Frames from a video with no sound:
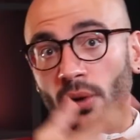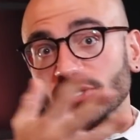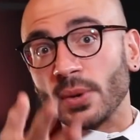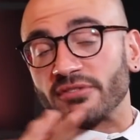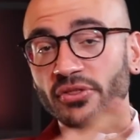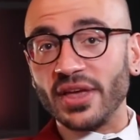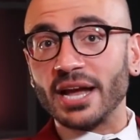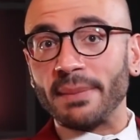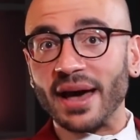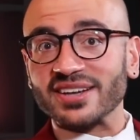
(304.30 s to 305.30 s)
also have to
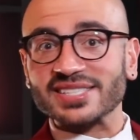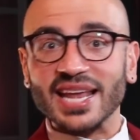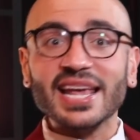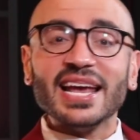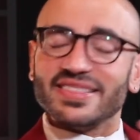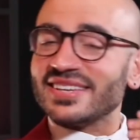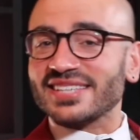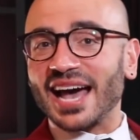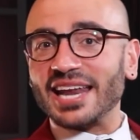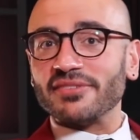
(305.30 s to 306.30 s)
think about is that this
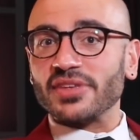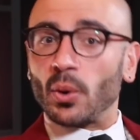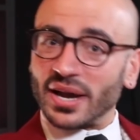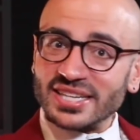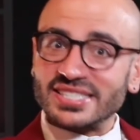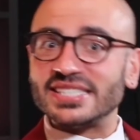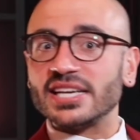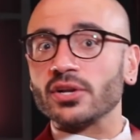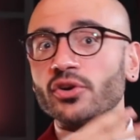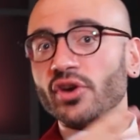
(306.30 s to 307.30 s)
kind of,
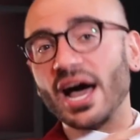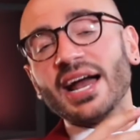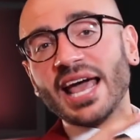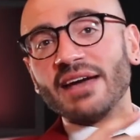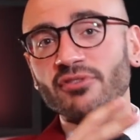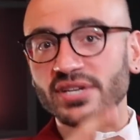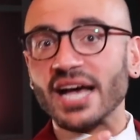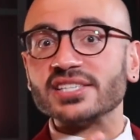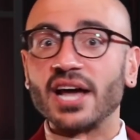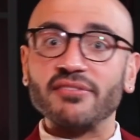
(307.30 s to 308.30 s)
concealed or
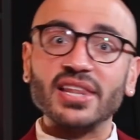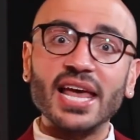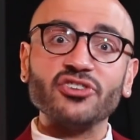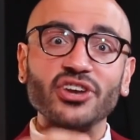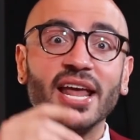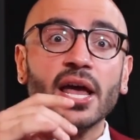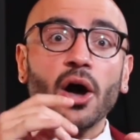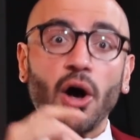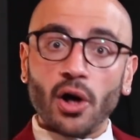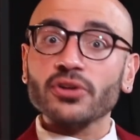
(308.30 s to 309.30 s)
non-advertised ovulation
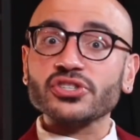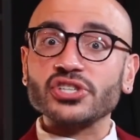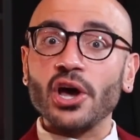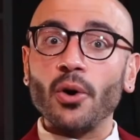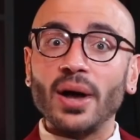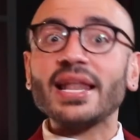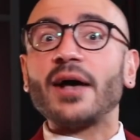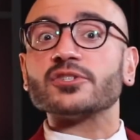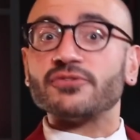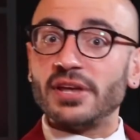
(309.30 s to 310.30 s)
also
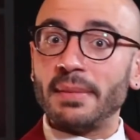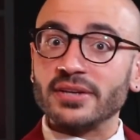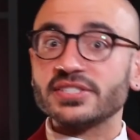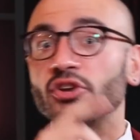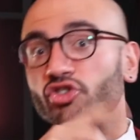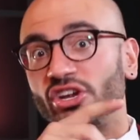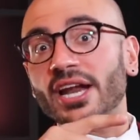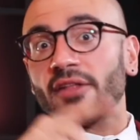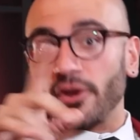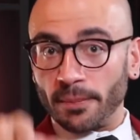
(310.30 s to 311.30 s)
allows females to cheat
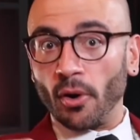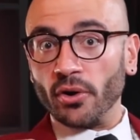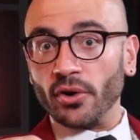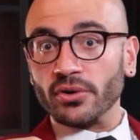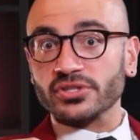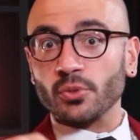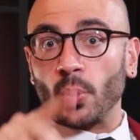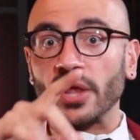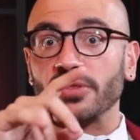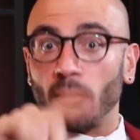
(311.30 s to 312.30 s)
on their partners
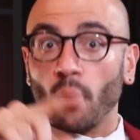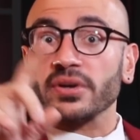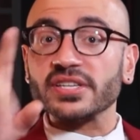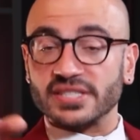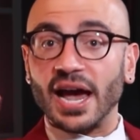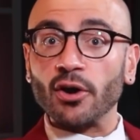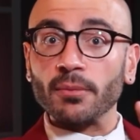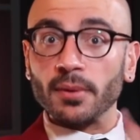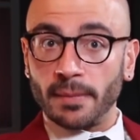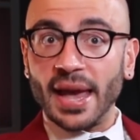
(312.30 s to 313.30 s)
with more
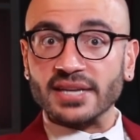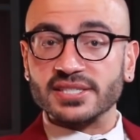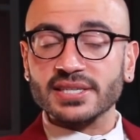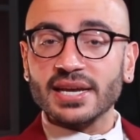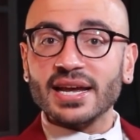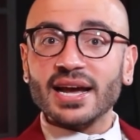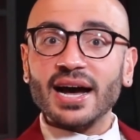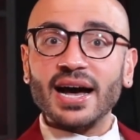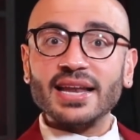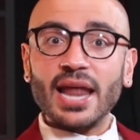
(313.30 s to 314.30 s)
desirable mates.
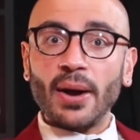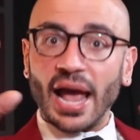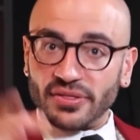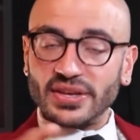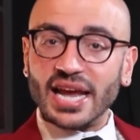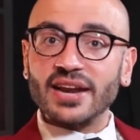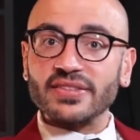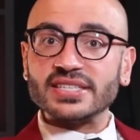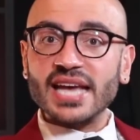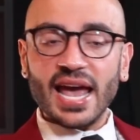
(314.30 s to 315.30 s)
Now, at the end of
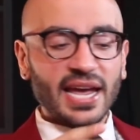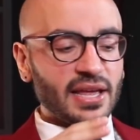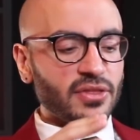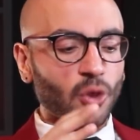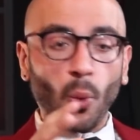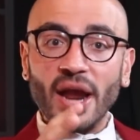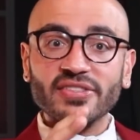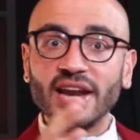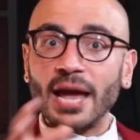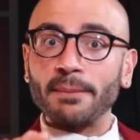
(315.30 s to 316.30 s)
the day, the way
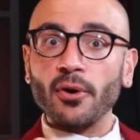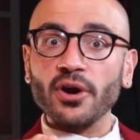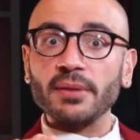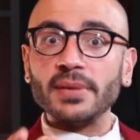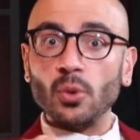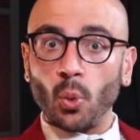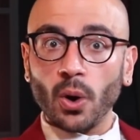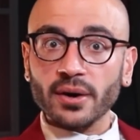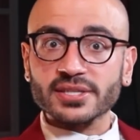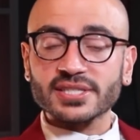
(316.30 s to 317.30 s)
that hypergamy
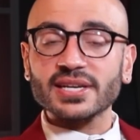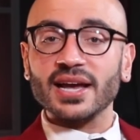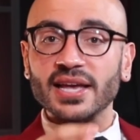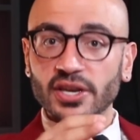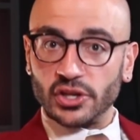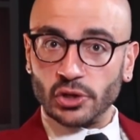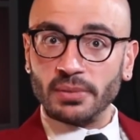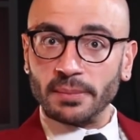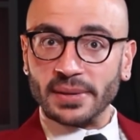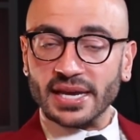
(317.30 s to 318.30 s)
works in
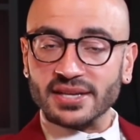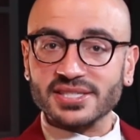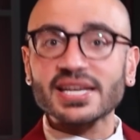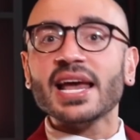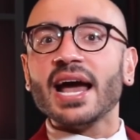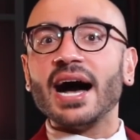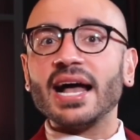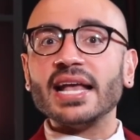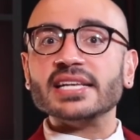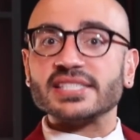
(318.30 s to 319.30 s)
human beings
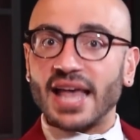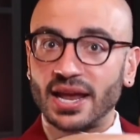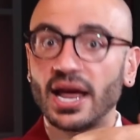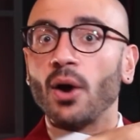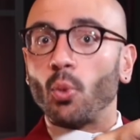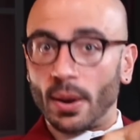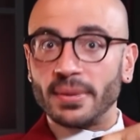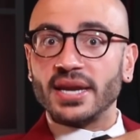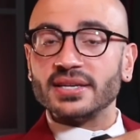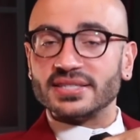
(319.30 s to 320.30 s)
is that
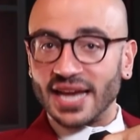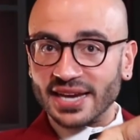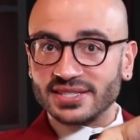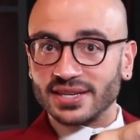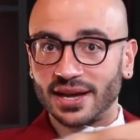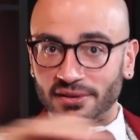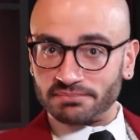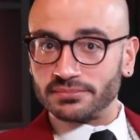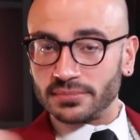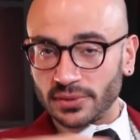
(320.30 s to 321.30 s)
women date
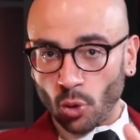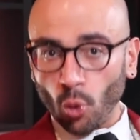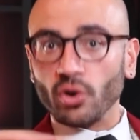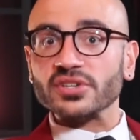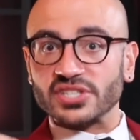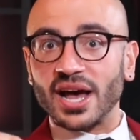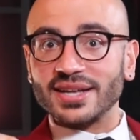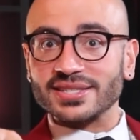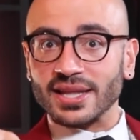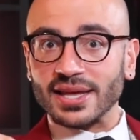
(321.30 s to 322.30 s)

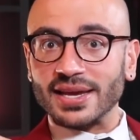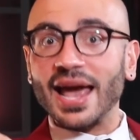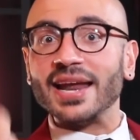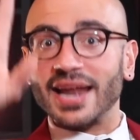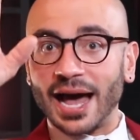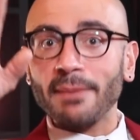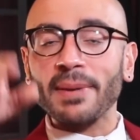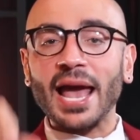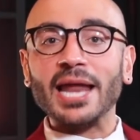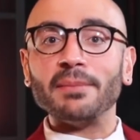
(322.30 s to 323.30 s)
horizontally and
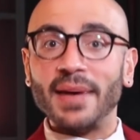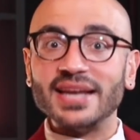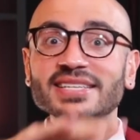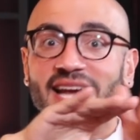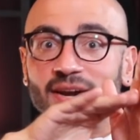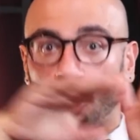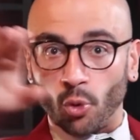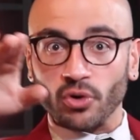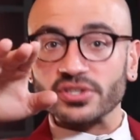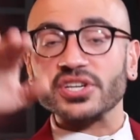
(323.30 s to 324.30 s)
up, and men date
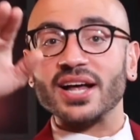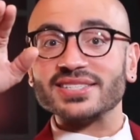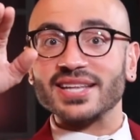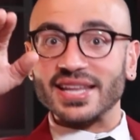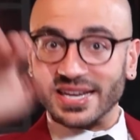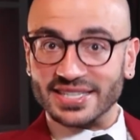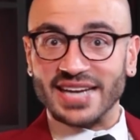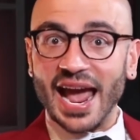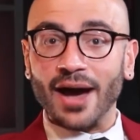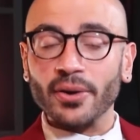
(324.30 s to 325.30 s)
horizontally and
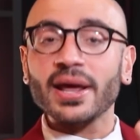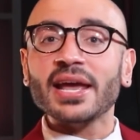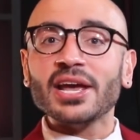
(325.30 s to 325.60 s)
down,